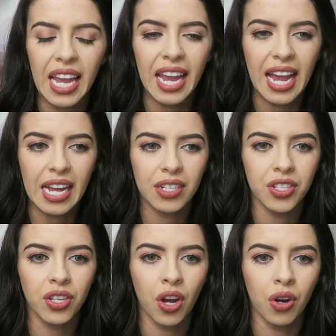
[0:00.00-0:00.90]
And
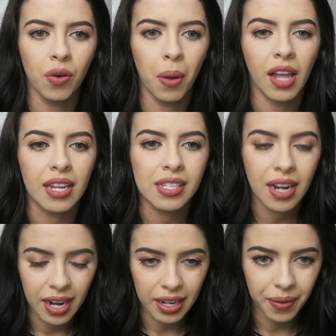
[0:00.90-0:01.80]
so last
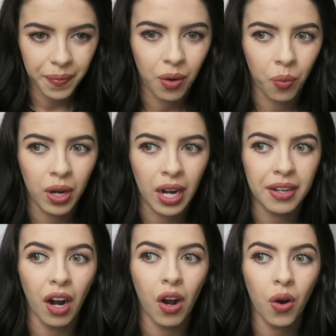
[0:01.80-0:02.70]
night when I
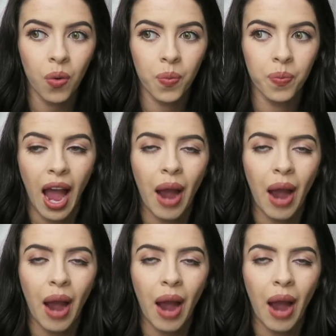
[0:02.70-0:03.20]
got home,